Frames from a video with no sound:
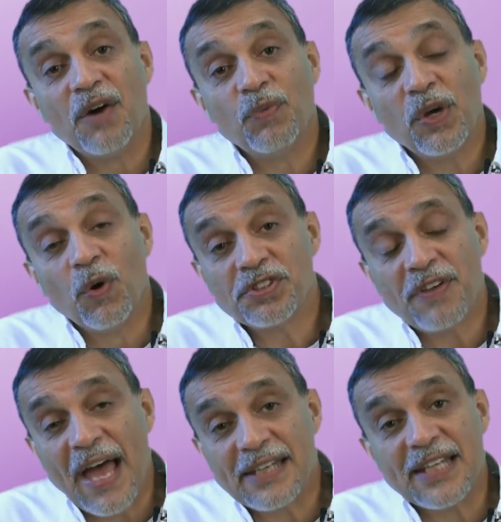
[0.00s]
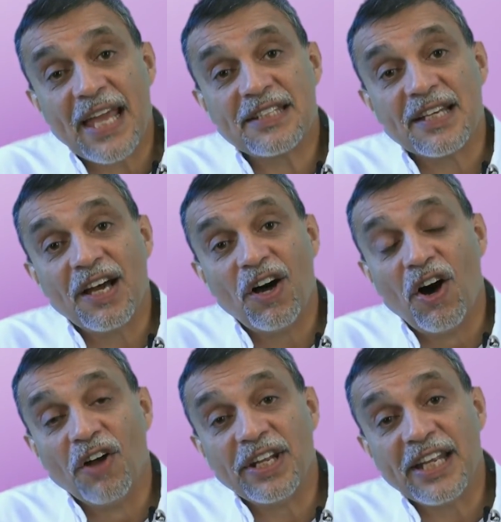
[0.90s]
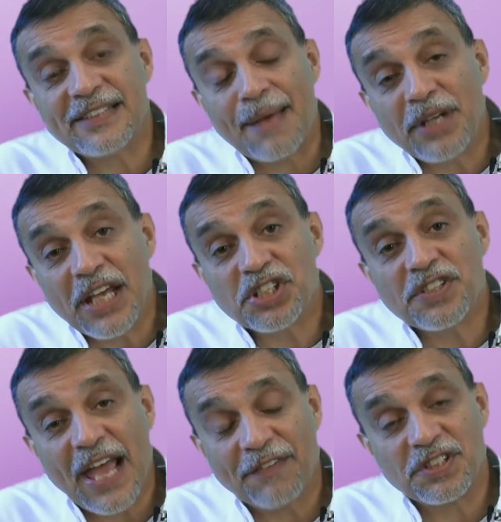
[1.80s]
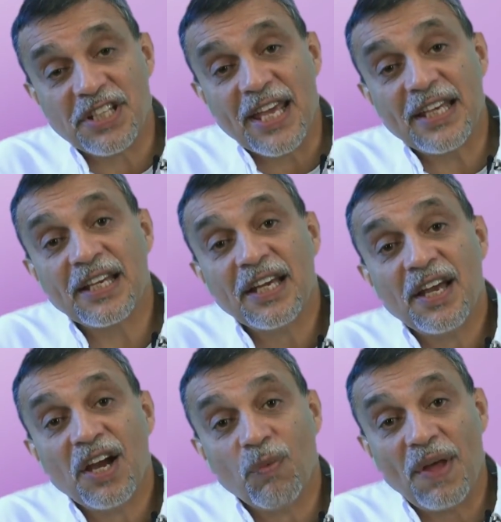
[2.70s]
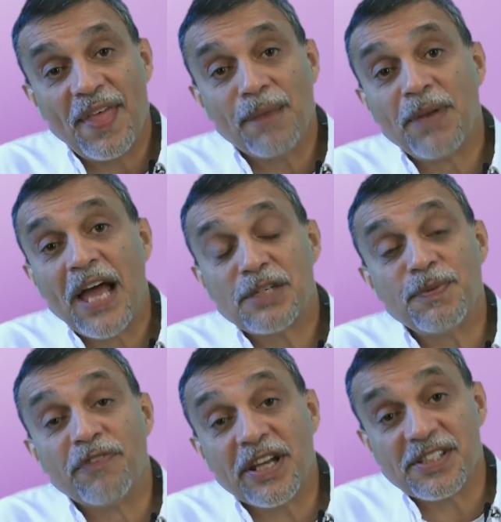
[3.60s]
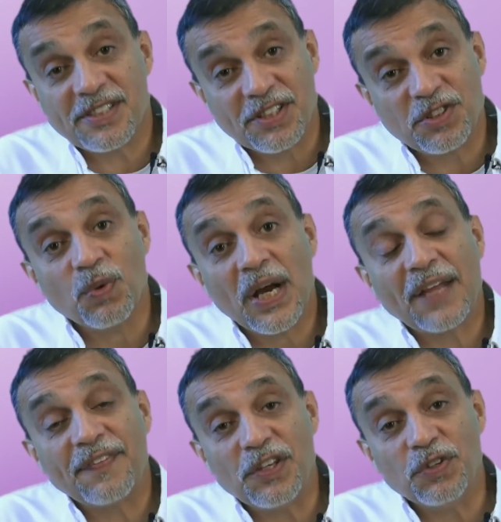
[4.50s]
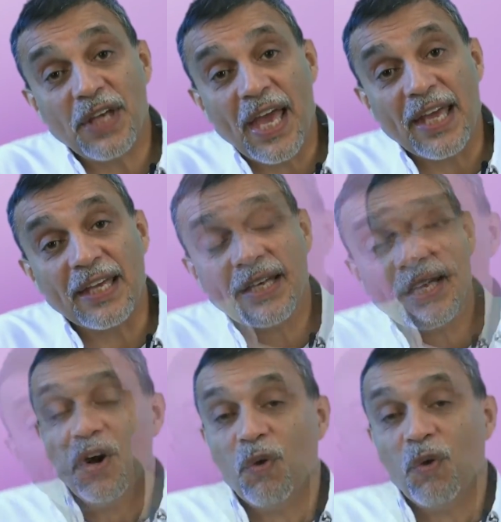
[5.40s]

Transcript: we also had data on an examination they have to take when they apply to be registered to work in the UK.